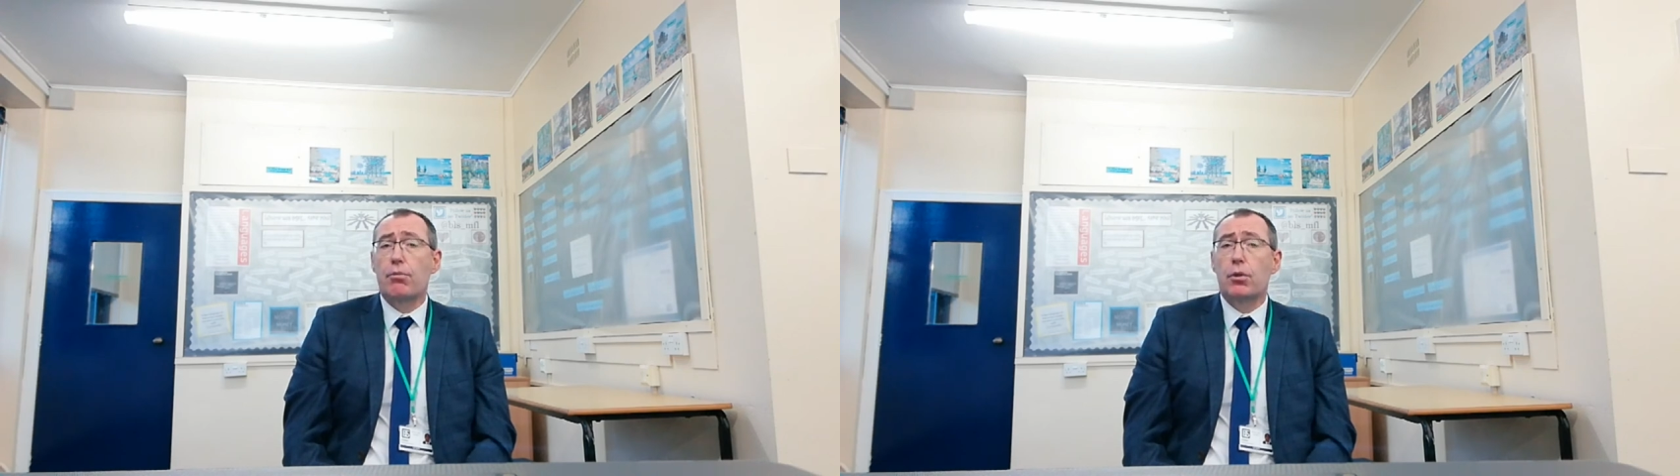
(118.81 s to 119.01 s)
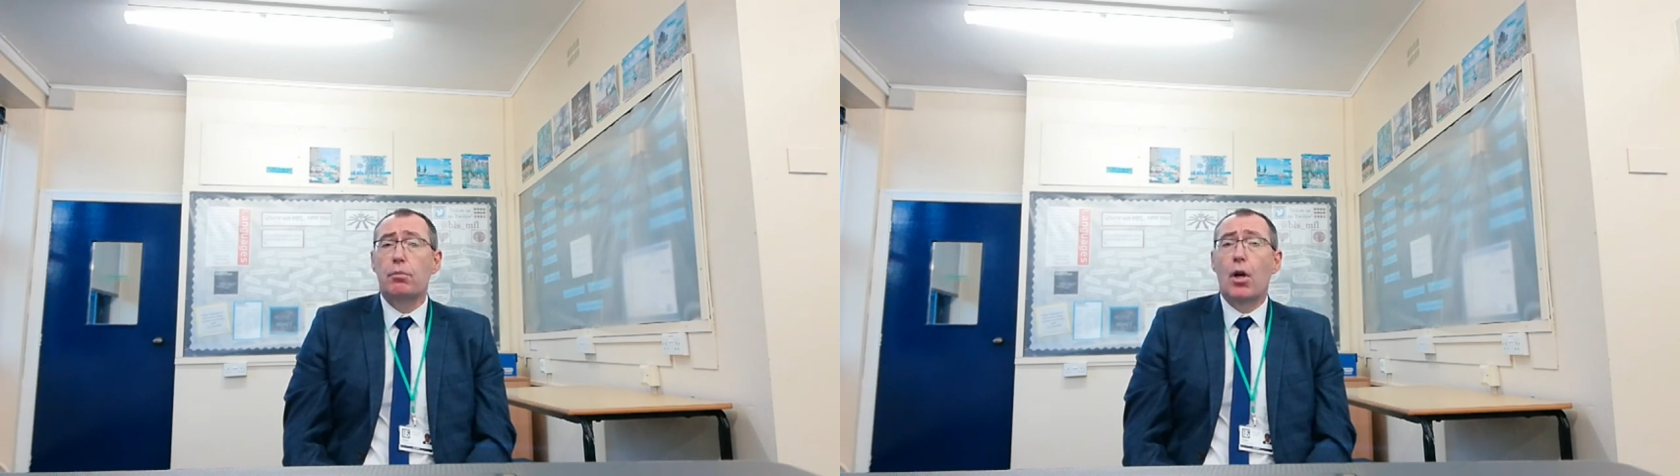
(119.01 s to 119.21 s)

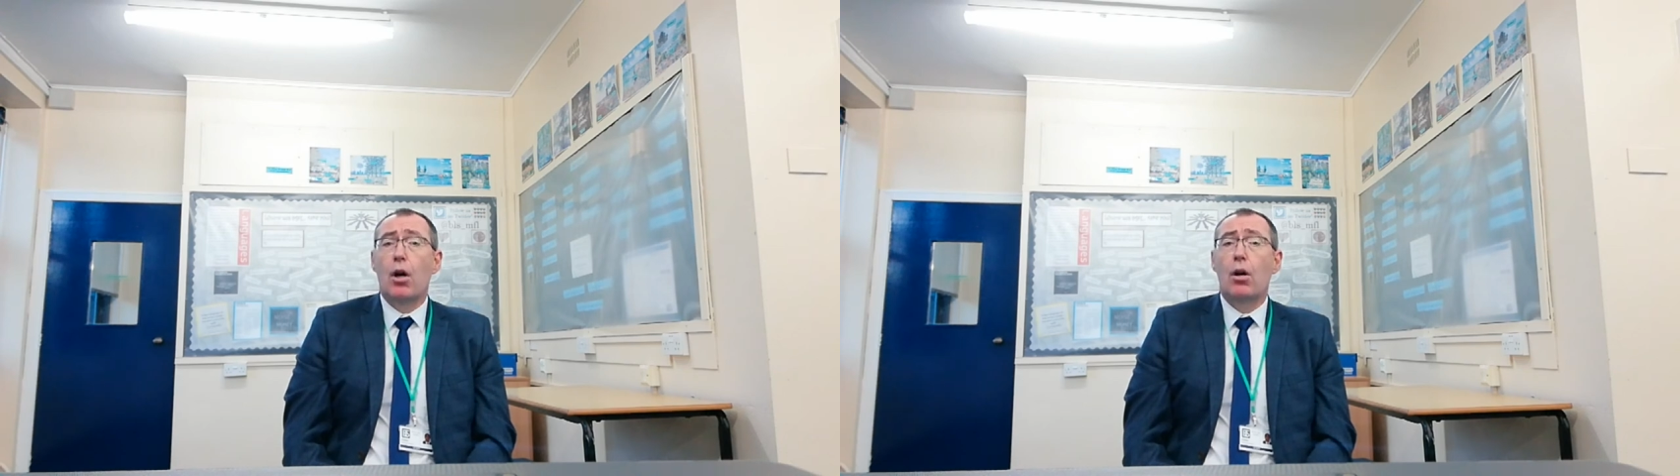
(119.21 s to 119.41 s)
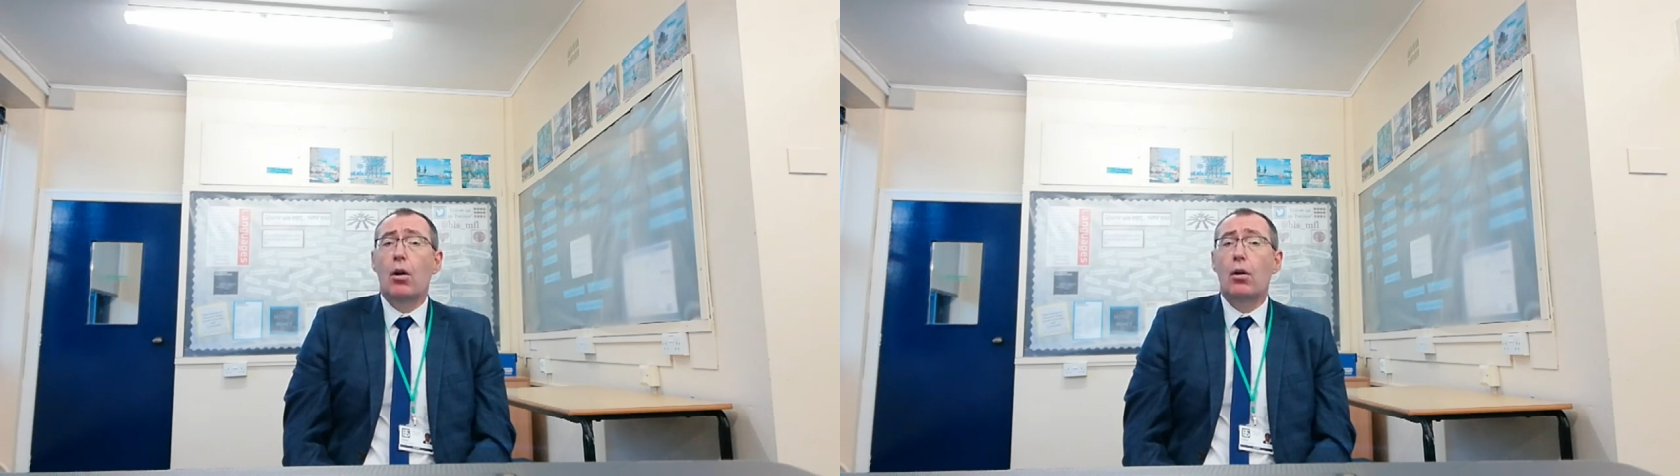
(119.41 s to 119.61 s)
room
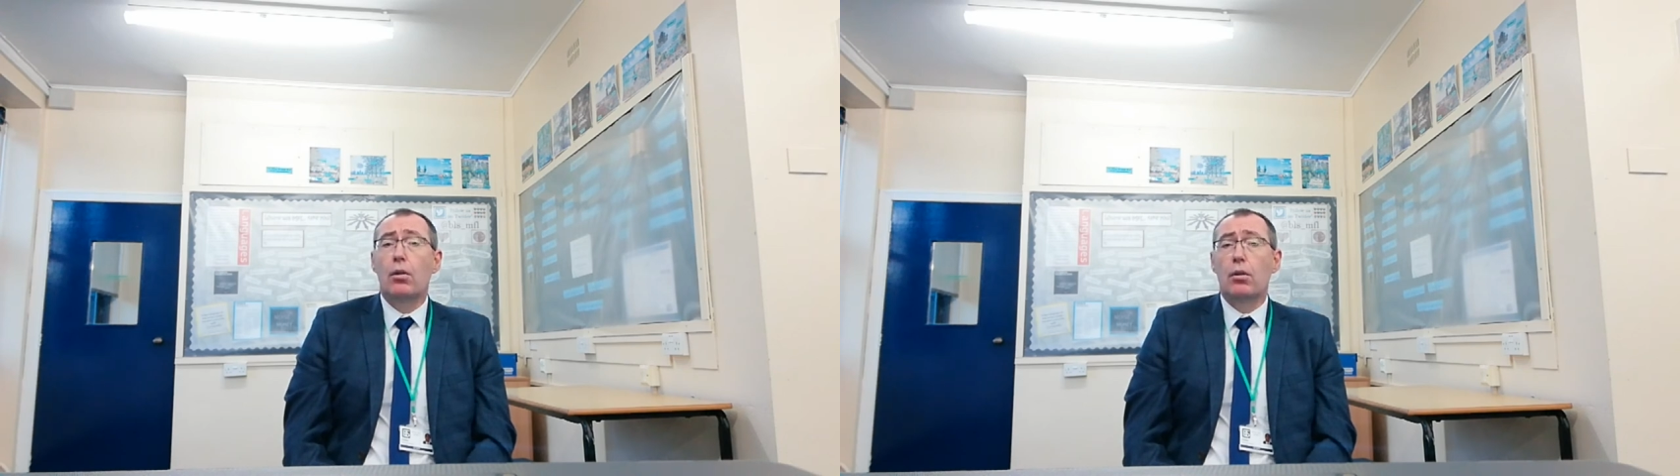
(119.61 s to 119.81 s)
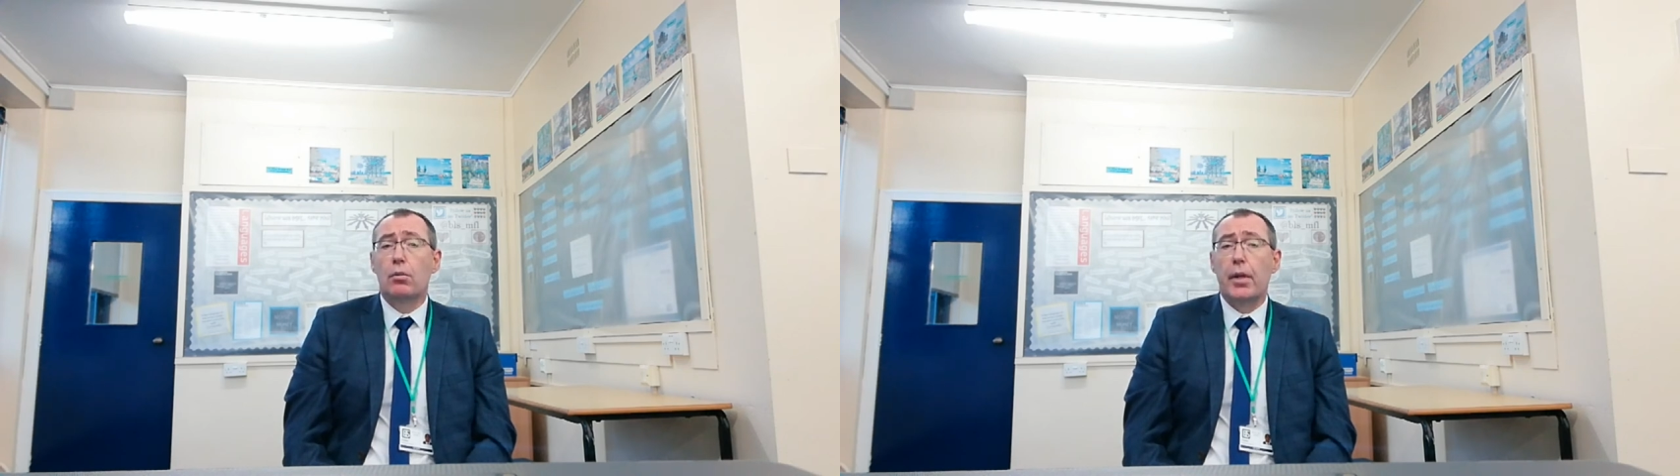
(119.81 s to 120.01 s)
are
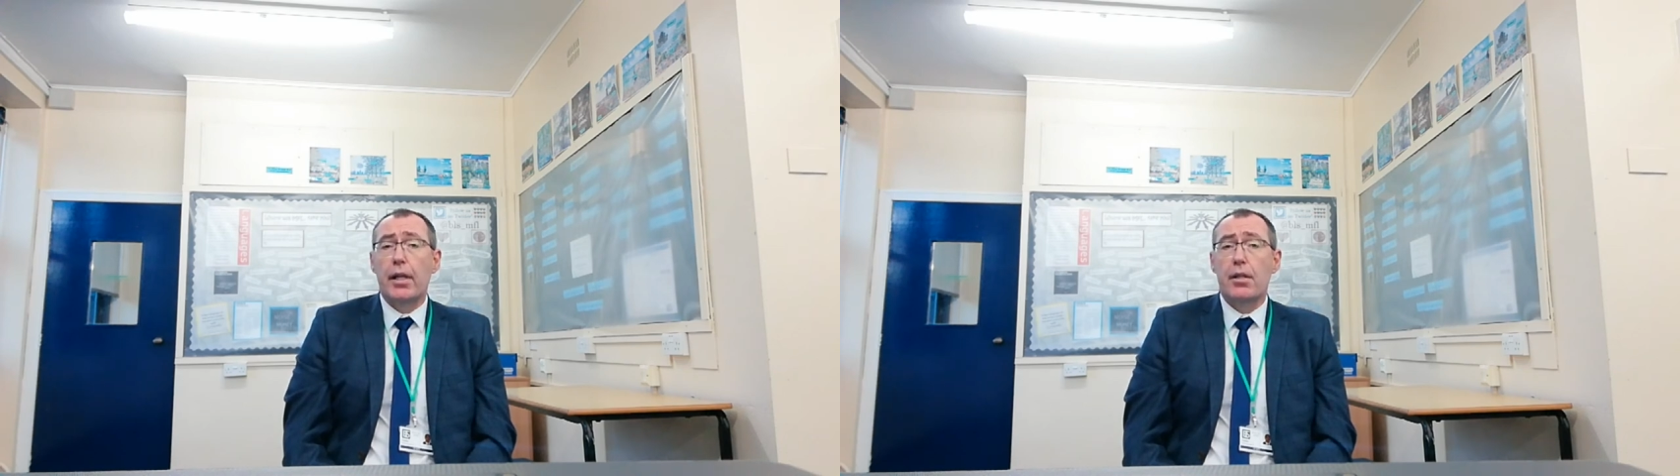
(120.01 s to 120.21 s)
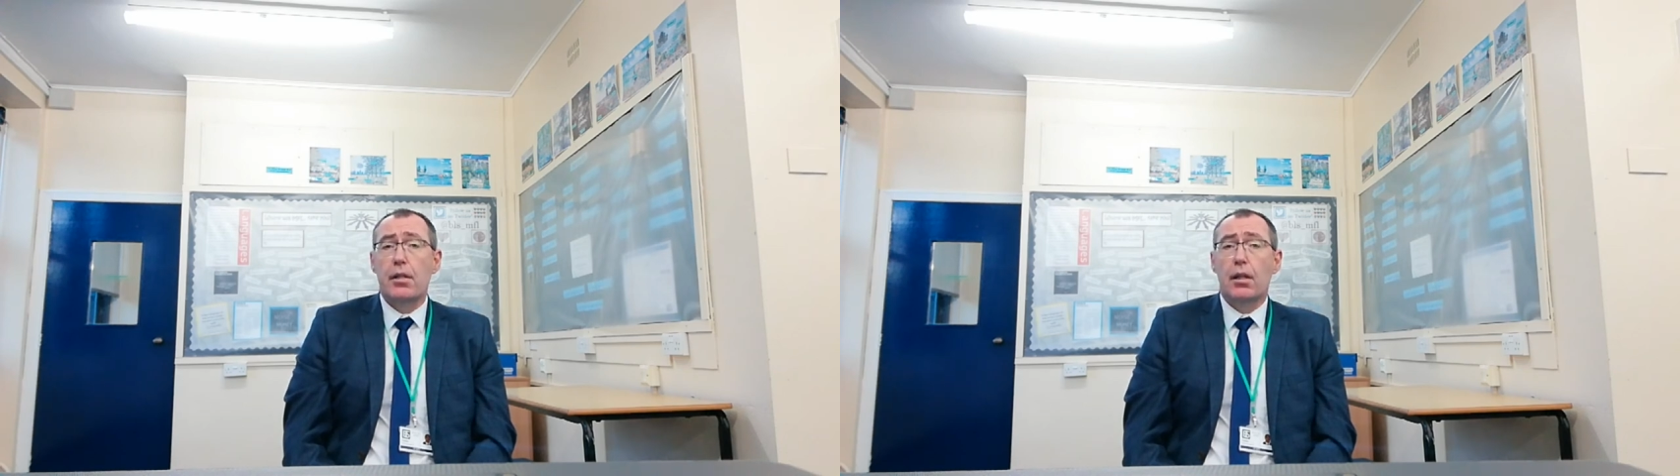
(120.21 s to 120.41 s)
all
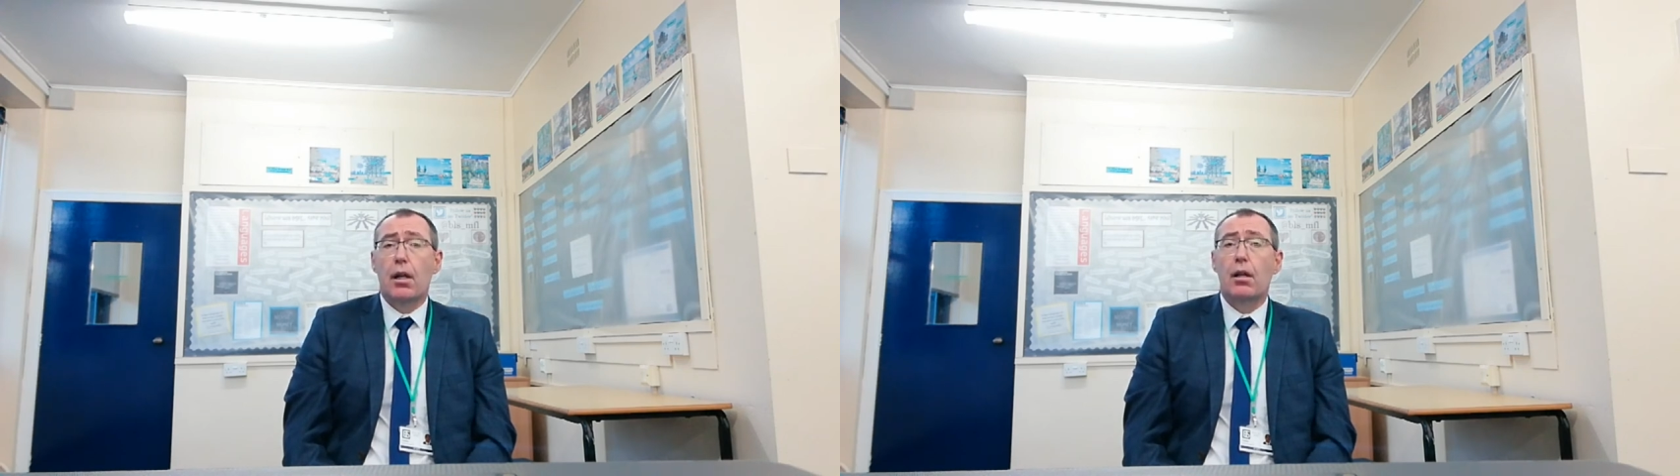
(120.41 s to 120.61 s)
based